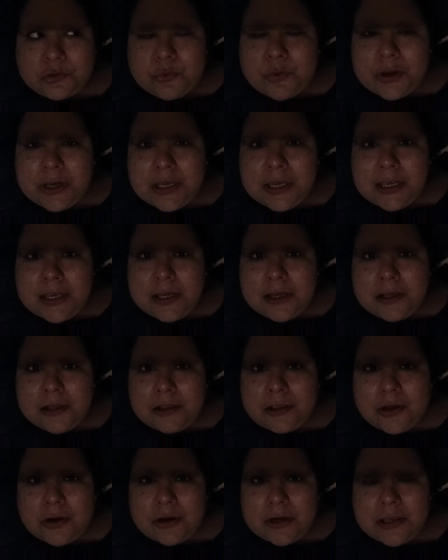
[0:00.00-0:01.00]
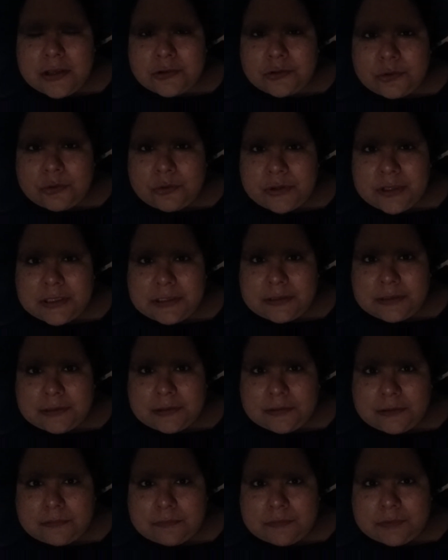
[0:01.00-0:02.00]
20, 30 stories
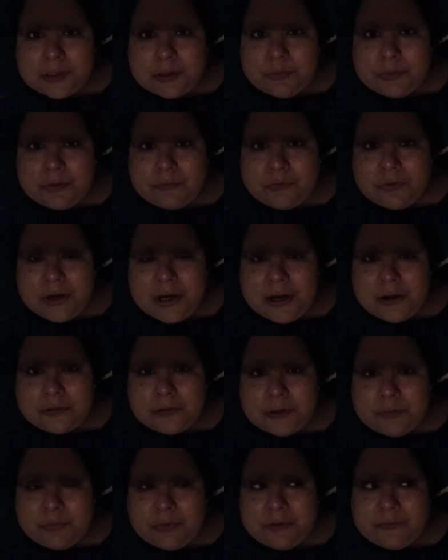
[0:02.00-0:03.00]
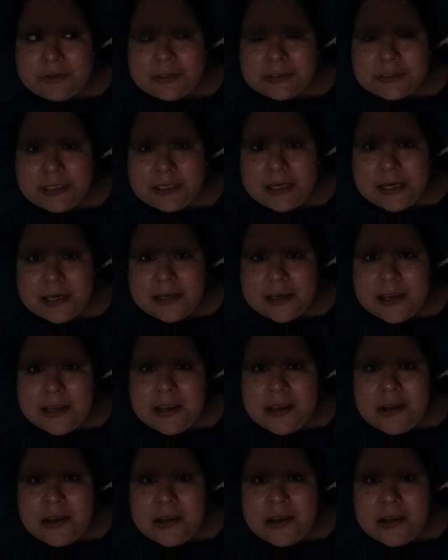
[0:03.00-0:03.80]
above ground, above the city.